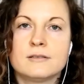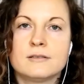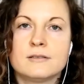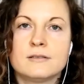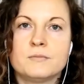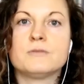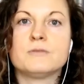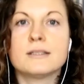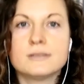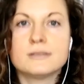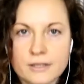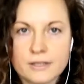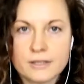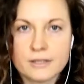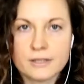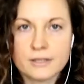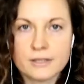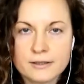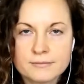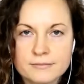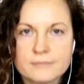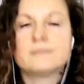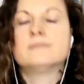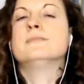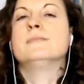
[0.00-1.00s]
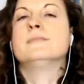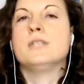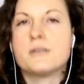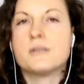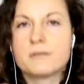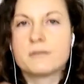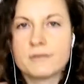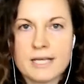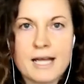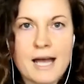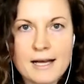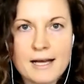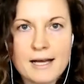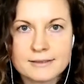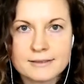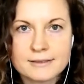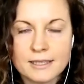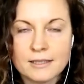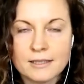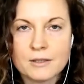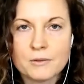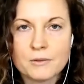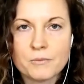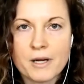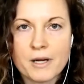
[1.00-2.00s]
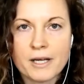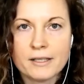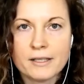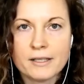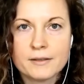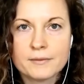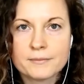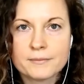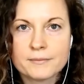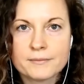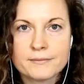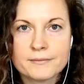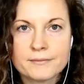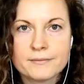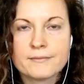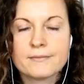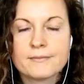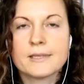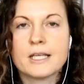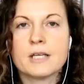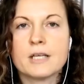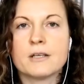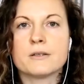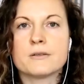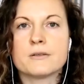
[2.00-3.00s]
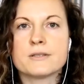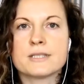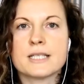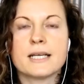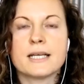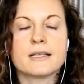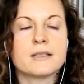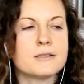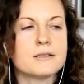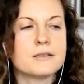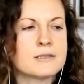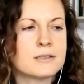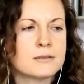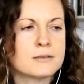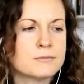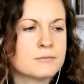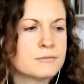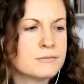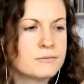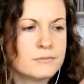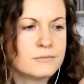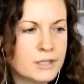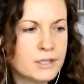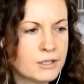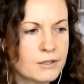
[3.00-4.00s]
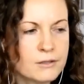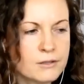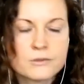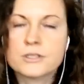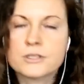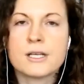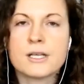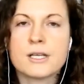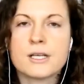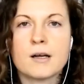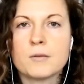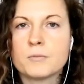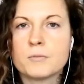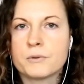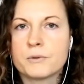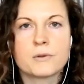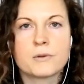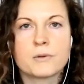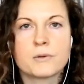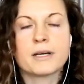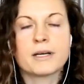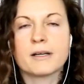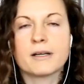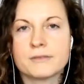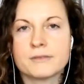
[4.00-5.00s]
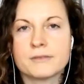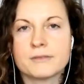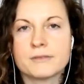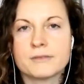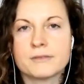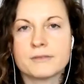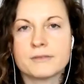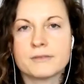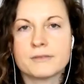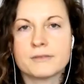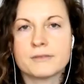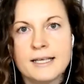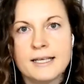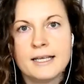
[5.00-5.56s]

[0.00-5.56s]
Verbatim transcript: but rather you react in a way you know it's like you to you know shut up or whatever